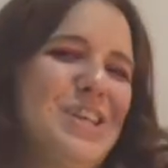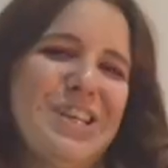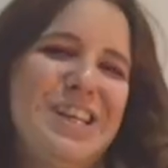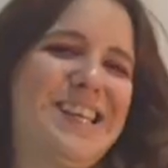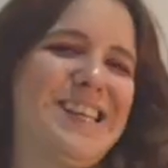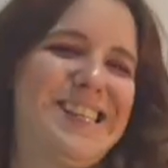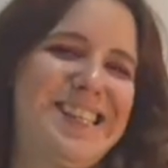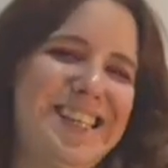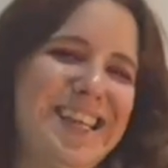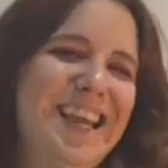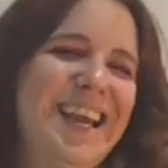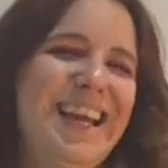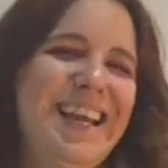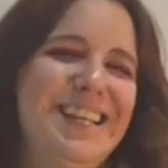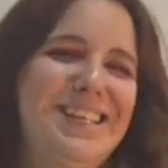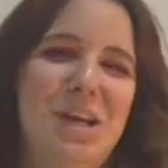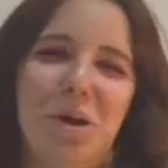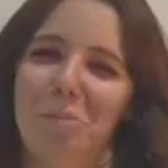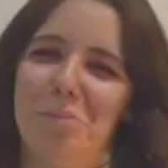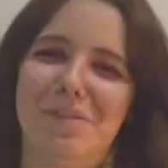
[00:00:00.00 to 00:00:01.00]
just
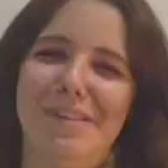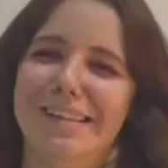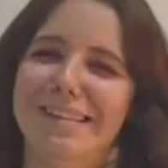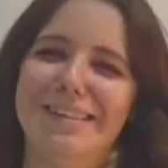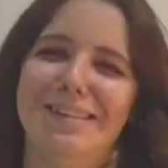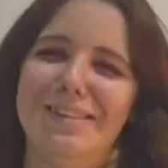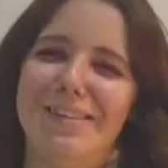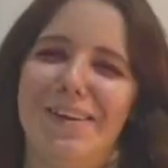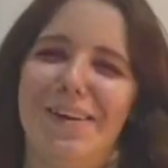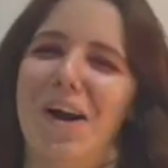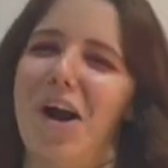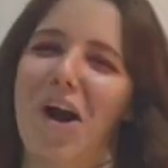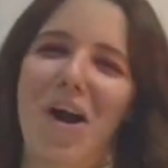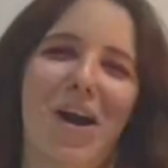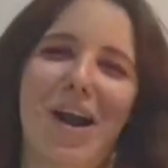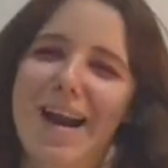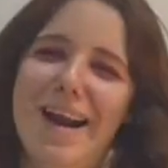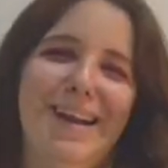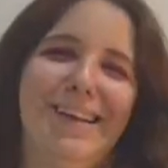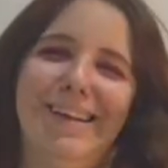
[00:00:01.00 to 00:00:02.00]
uh, jumps into the
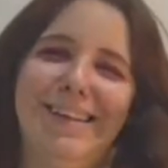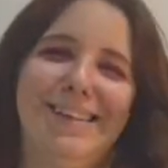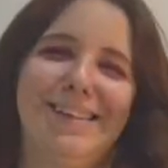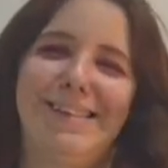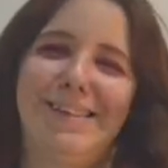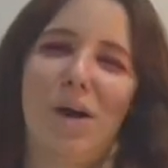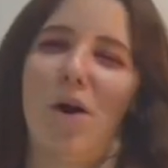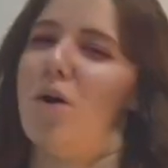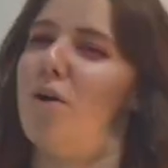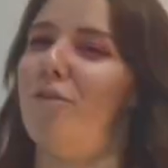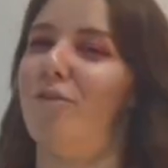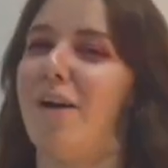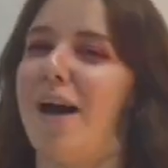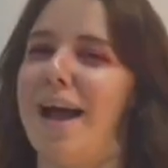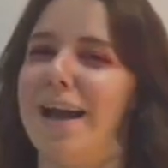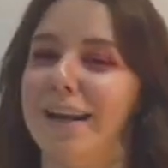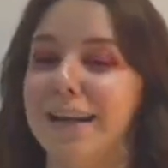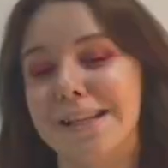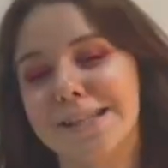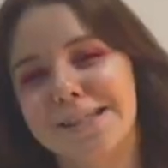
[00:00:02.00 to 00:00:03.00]
car and it's all
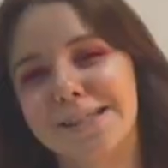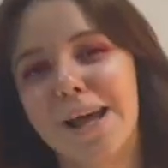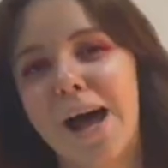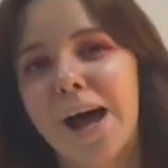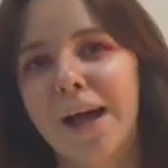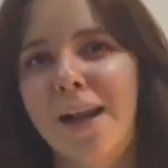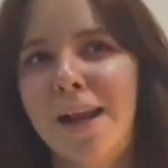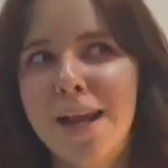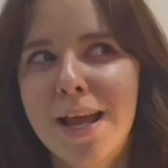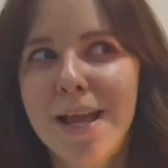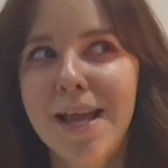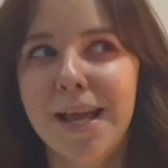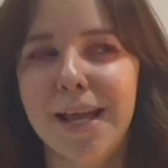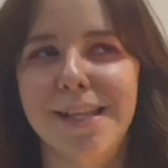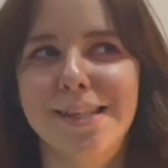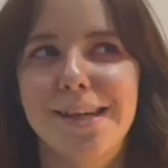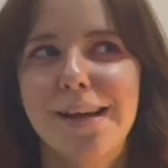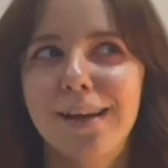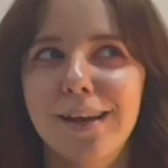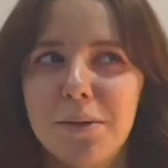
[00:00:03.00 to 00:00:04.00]
fine. It's not
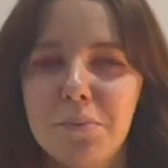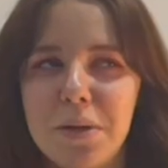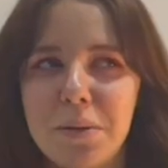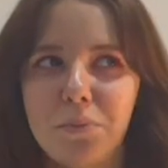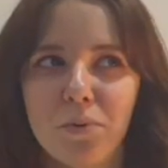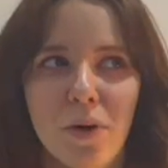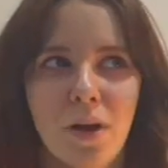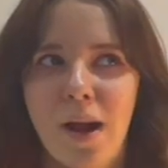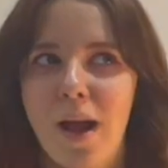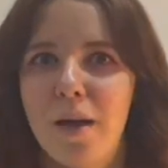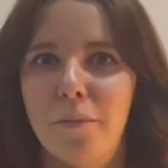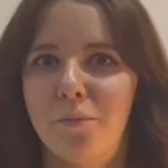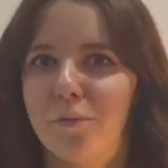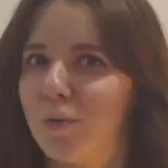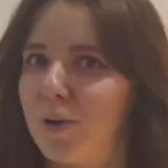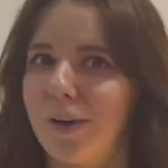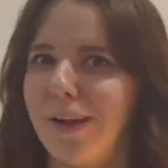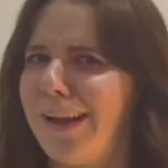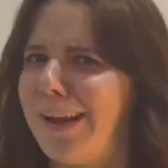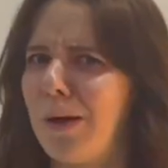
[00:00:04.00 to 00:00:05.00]
it's not gonna be brought up
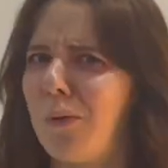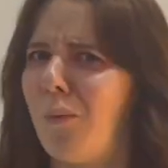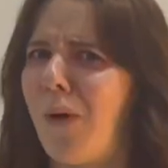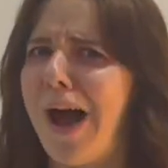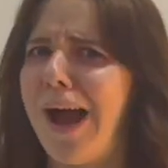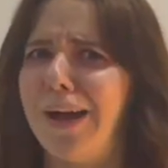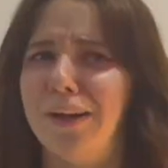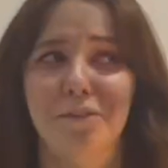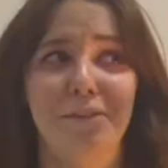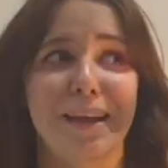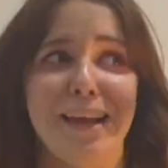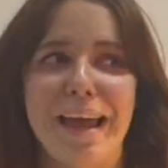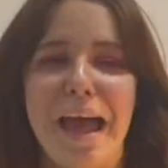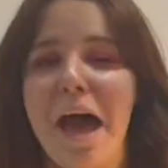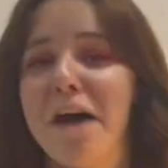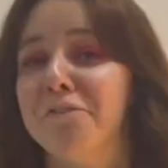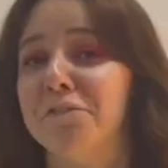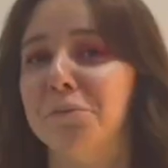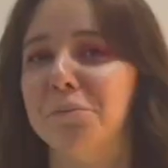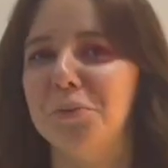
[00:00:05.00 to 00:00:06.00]
for like a while, like
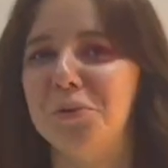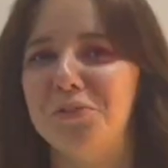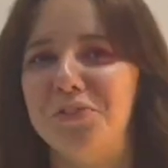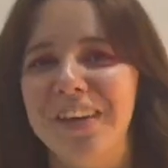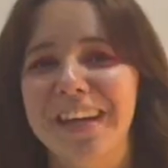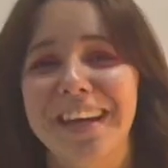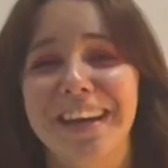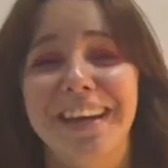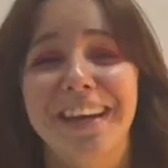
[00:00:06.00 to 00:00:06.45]
half a movie.